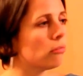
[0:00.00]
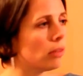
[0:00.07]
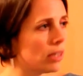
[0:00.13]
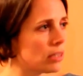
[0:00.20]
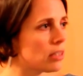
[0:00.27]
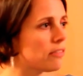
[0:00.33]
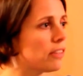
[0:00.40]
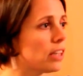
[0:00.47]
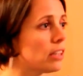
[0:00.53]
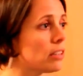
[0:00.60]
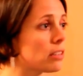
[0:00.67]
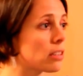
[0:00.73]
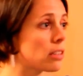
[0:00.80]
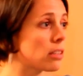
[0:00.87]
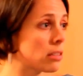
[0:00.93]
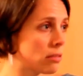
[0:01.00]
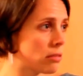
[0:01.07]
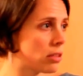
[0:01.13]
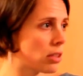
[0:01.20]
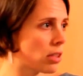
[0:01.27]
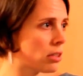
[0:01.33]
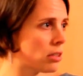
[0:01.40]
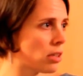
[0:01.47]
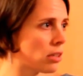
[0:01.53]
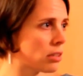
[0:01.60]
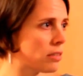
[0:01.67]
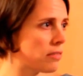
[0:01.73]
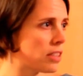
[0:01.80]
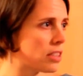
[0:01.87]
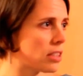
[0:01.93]
intervene and to
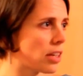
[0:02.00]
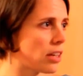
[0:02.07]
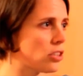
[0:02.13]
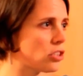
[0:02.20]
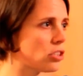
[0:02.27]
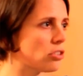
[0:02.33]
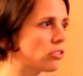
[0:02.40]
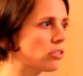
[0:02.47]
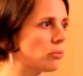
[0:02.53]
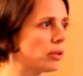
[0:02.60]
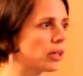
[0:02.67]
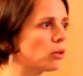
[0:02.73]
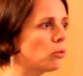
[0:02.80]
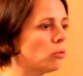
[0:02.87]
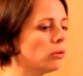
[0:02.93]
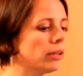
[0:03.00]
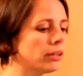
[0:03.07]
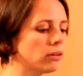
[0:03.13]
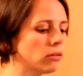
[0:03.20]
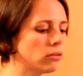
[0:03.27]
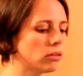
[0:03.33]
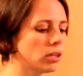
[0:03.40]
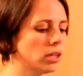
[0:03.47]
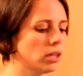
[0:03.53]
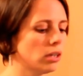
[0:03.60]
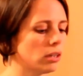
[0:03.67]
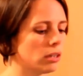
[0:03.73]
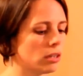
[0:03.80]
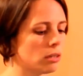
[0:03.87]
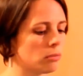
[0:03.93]
conduct investigations. So we're calling on
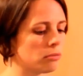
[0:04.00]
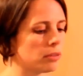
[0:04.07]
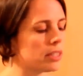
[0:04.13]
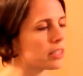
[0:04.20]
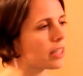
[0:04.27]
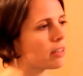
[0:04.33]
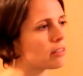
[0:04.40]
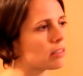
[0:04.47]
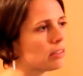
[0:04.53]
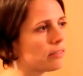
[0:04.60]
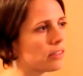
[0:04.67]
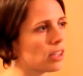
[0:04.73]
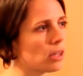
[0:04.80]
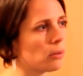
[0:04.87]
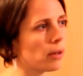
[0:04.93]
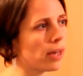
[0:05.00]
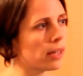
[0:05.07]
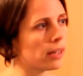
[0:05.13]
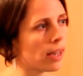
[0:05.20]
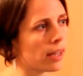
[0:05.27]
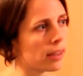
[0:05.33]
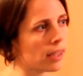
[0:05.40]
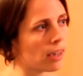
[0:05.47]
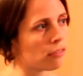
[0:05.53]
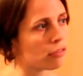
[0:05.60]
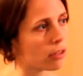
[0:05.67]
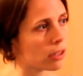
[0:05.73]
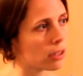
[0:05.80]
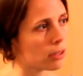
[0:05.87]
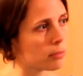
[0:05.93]
the Human Rights Council of the UN and the
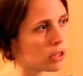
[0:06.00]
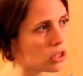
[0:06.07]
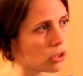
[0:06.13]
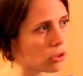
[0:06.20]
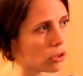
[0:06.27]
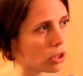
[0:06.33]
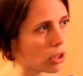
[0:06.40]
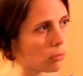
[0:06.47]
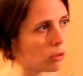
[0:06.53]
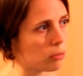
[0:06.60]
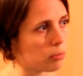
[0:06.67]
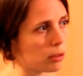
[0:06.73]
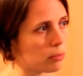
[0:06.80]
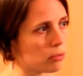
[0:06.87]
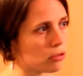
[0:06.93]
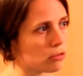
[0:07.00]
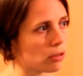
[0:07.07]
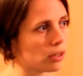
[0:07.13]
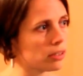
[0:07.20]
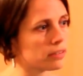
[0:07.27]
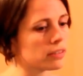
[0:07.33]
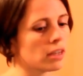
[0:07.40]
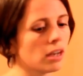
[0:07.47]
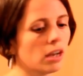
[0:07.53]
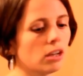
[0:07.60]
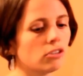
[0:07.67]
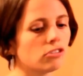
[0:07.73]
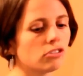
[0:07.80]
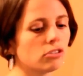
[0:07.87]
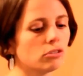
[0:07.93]
African Commission on Human and People's Rights
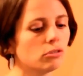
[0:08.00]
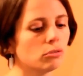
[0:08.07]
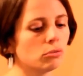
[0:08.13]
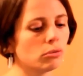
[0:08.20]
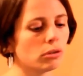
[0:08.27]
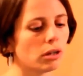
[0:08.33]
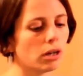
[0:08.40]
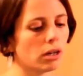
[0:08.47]
to